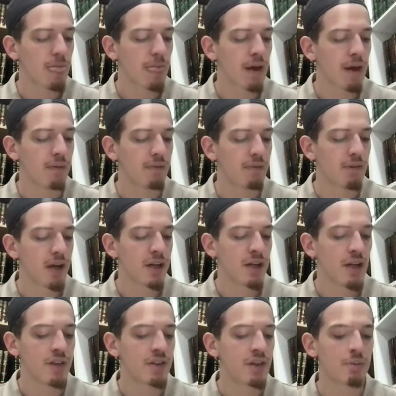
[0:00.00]

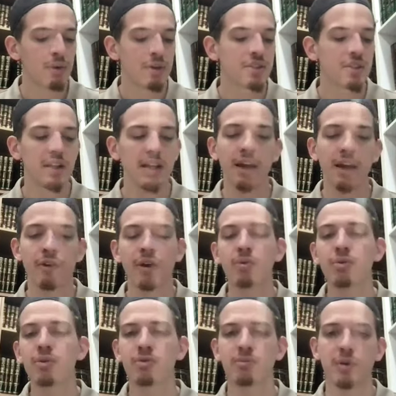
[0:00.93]
And nothing basically
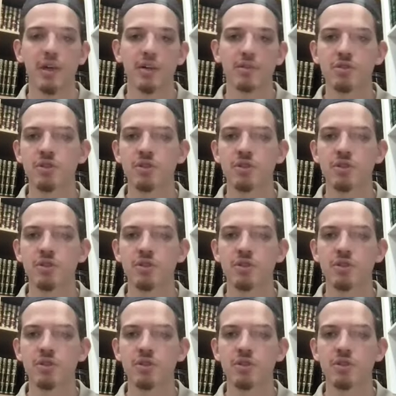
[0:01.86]
agreed with me.